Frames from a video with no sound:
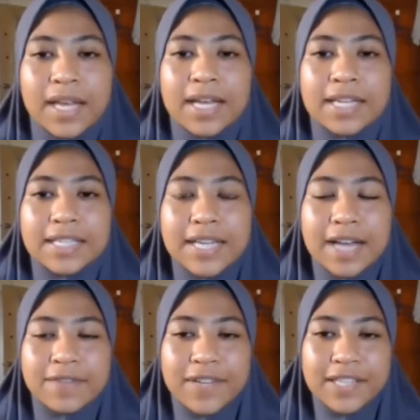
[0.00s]
The
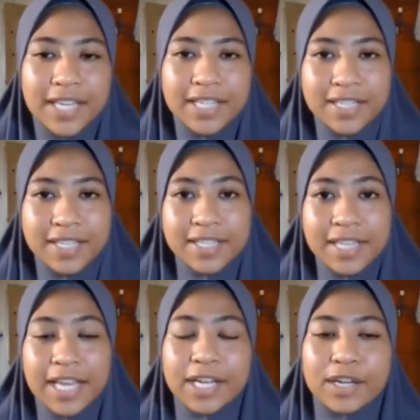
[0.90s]
advantages
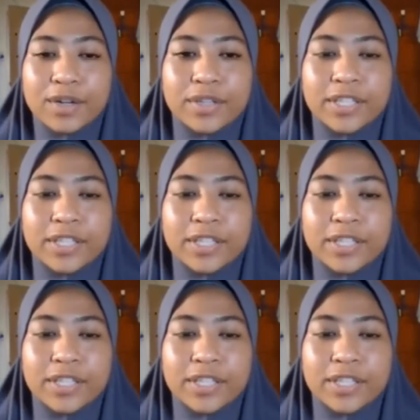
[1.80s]
include